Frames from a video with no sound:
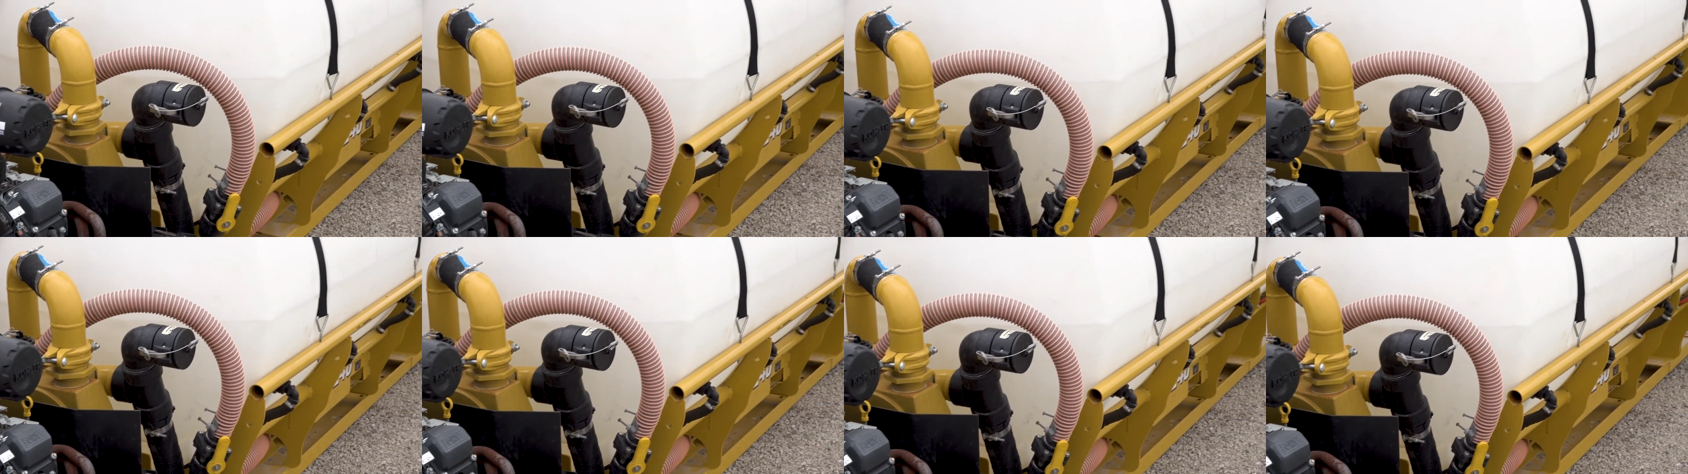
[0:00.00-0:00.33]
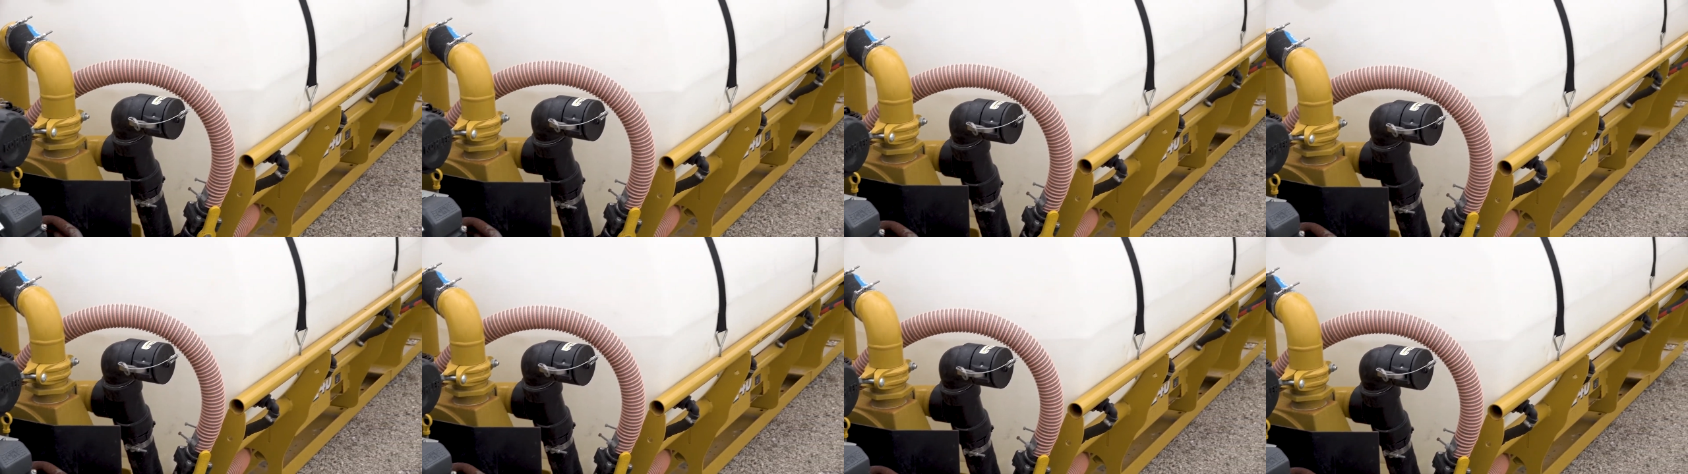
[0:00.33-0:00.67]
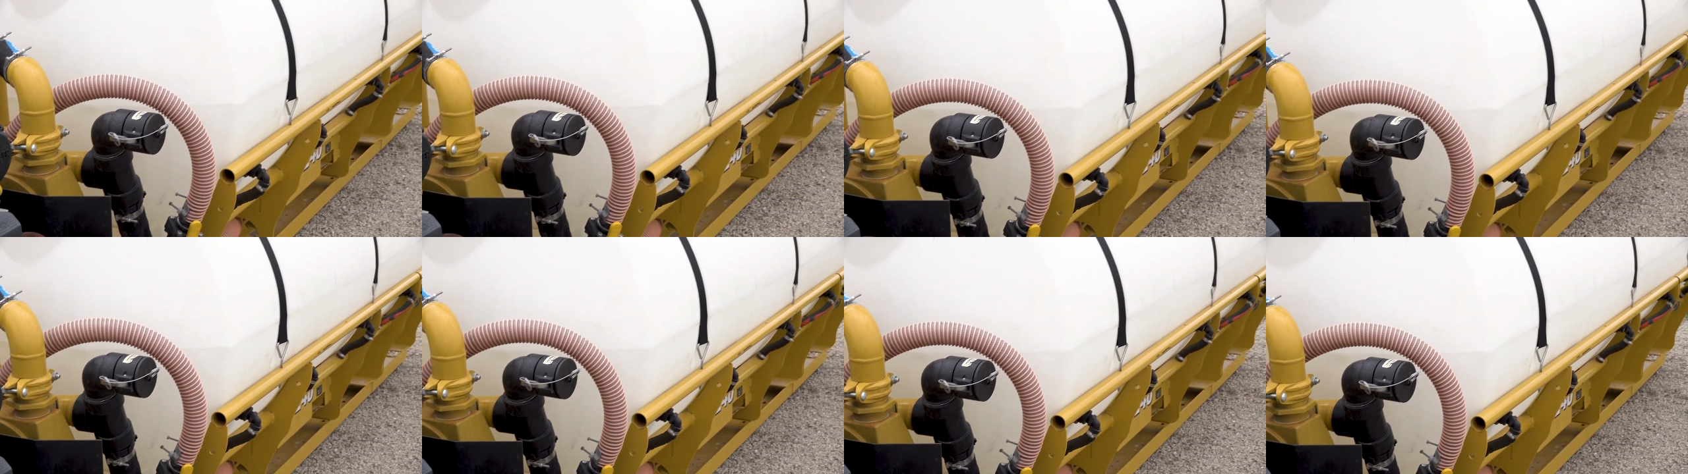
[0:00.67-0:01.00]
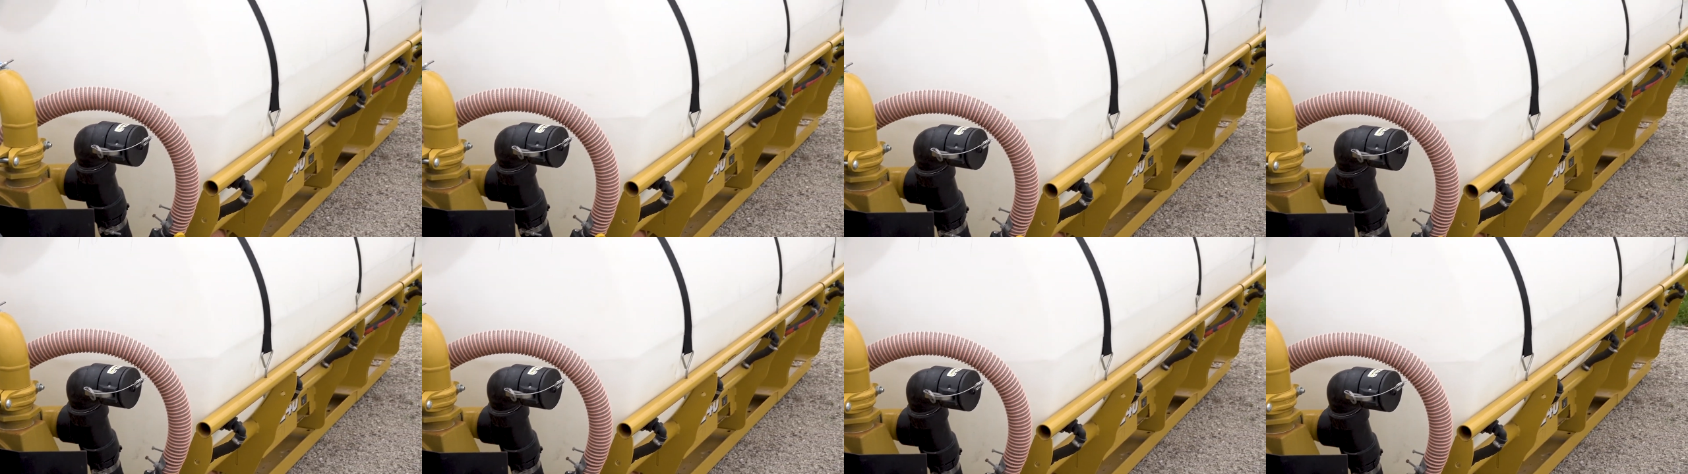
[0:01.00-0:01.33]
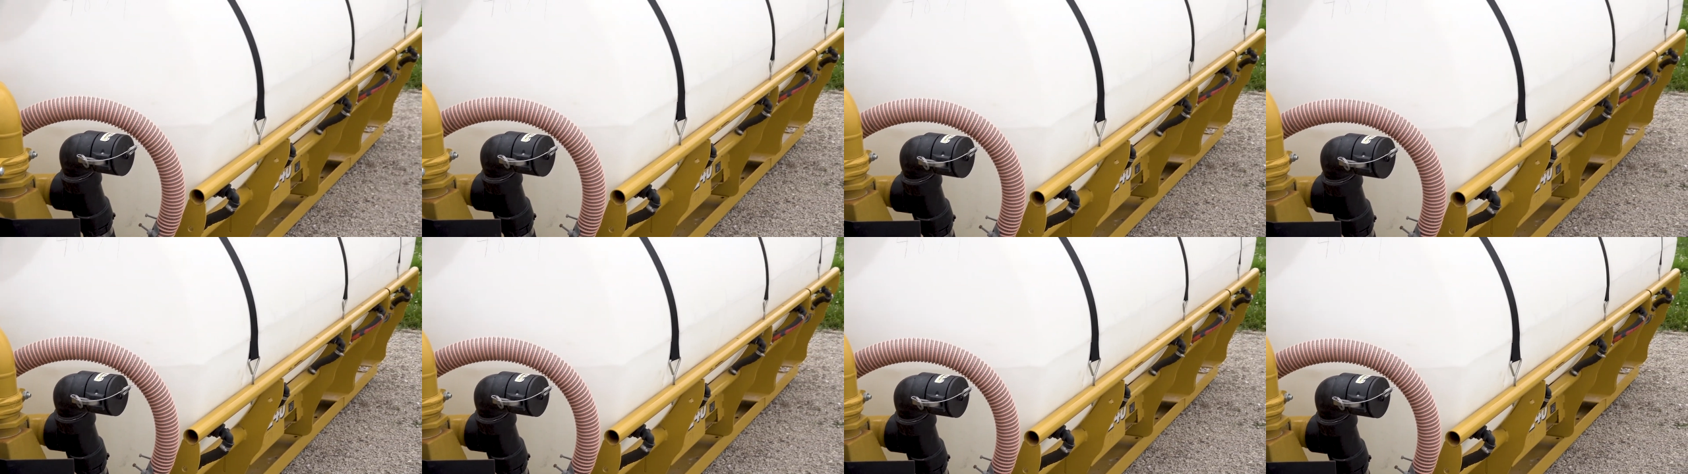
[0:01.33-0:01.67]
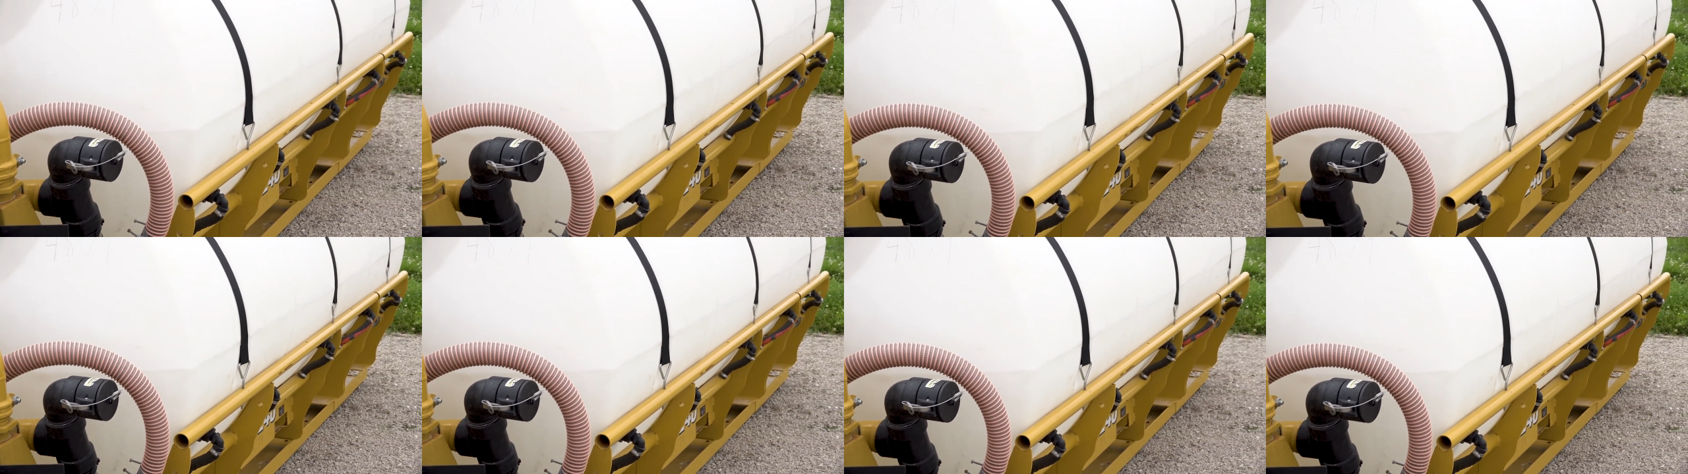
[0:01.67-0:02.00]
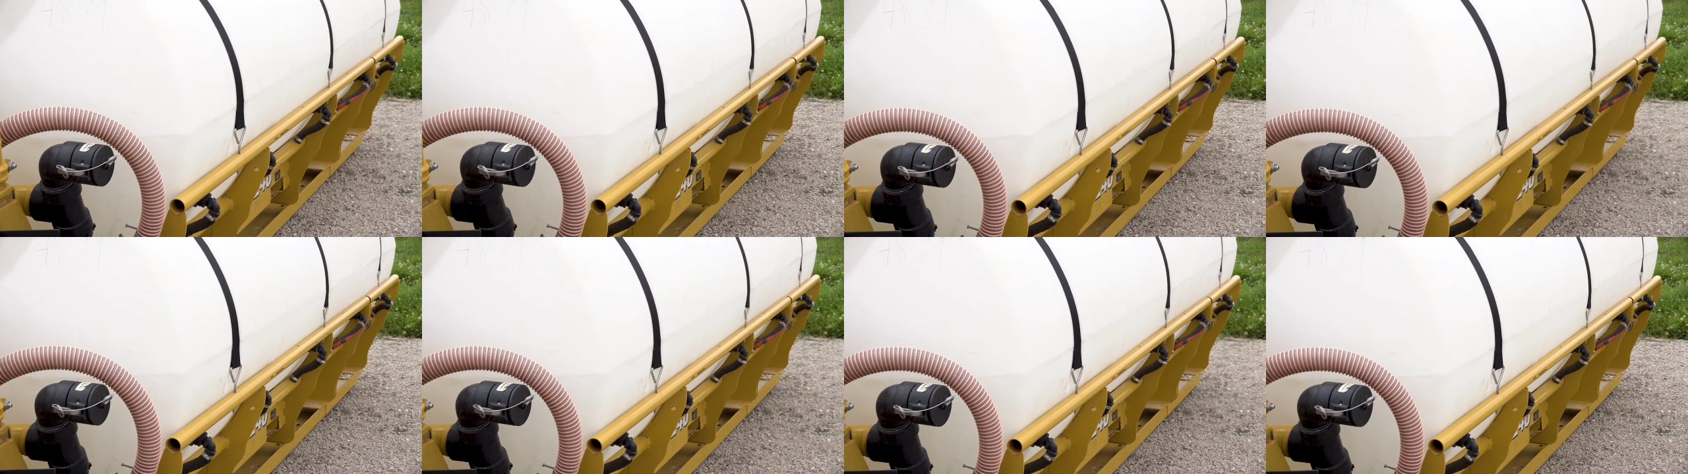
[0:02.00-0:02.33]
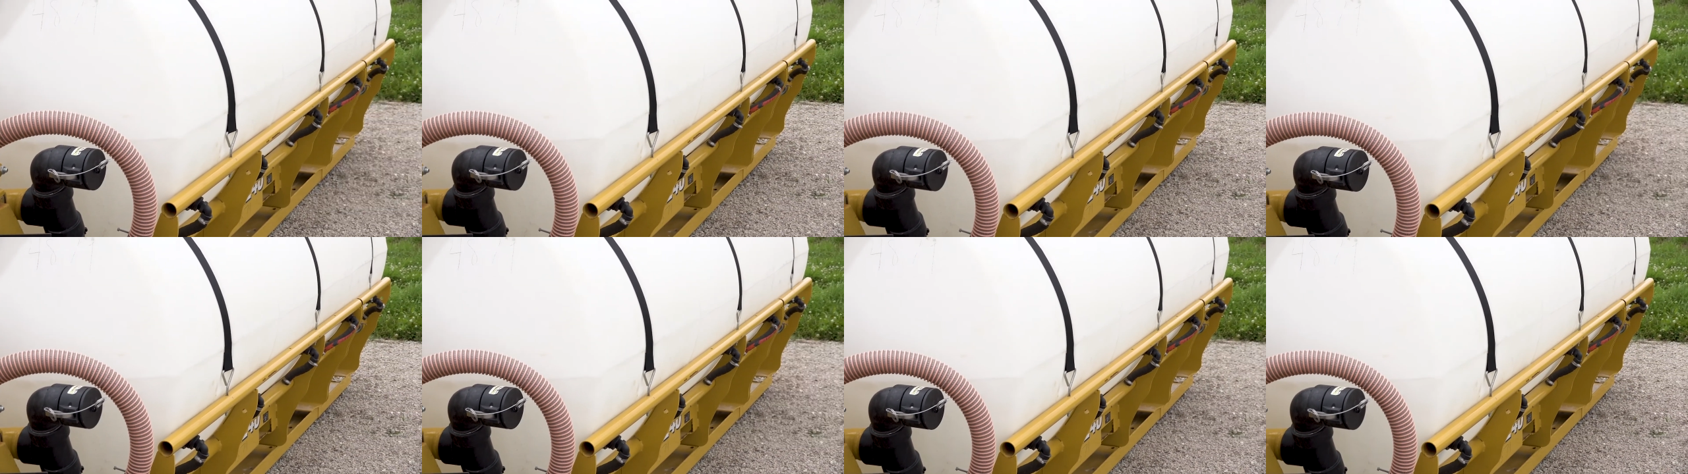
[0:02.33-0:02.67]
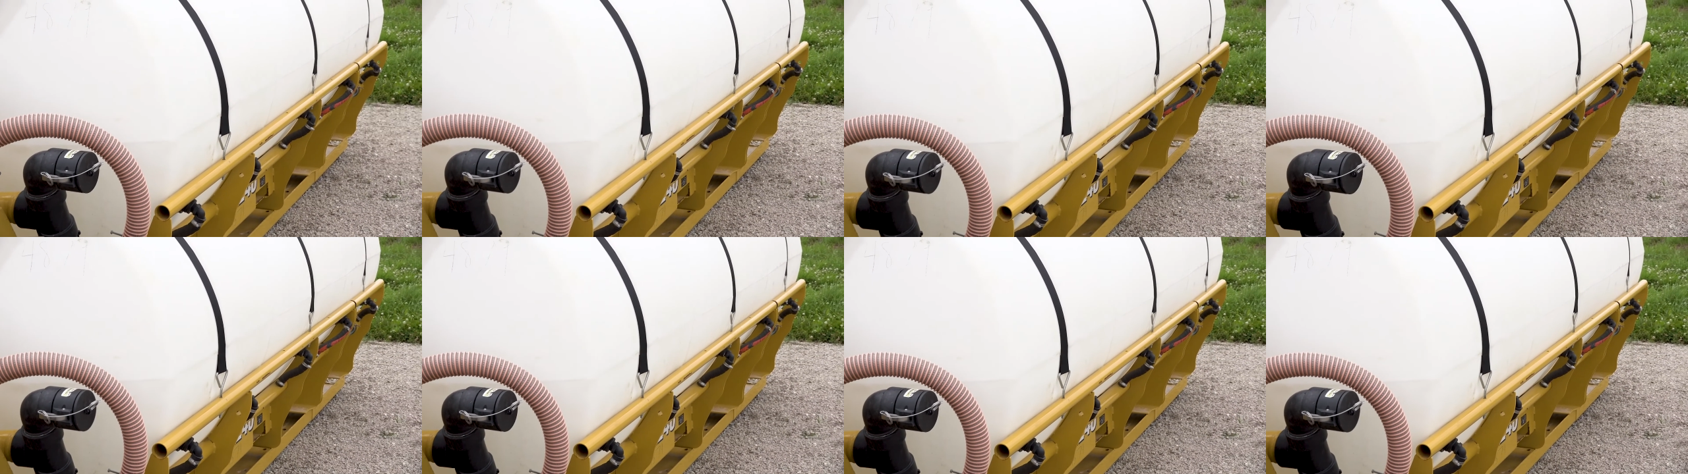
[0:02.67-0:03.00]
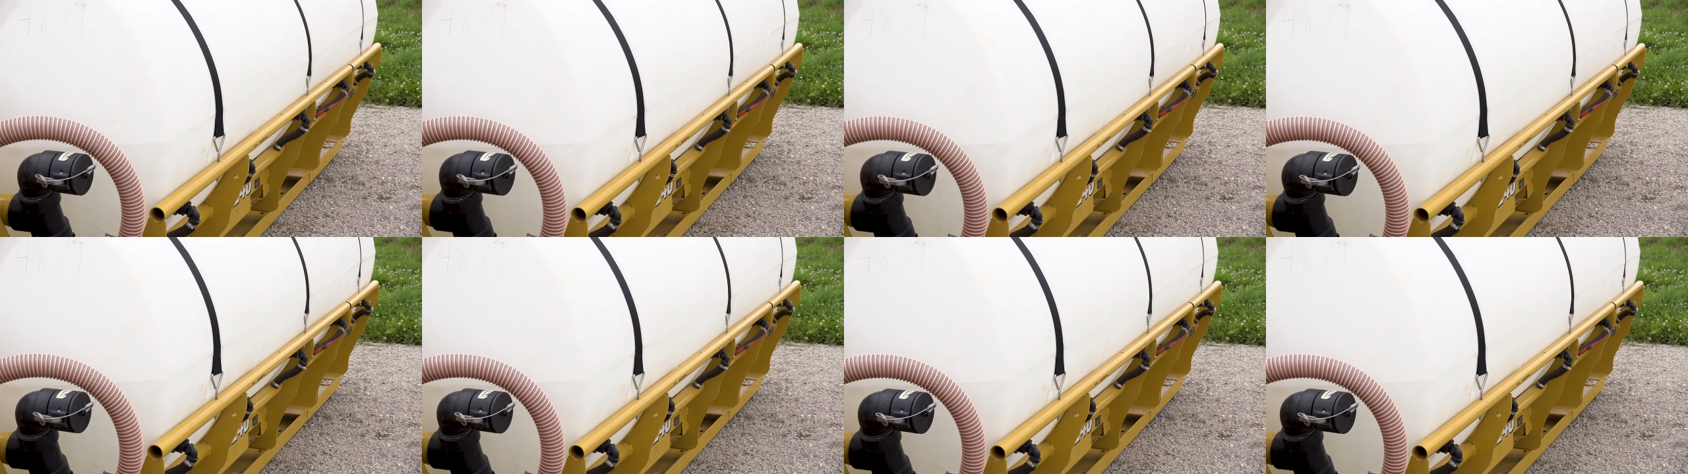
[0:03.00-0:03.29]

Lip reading: Nobody's mouth can be seen.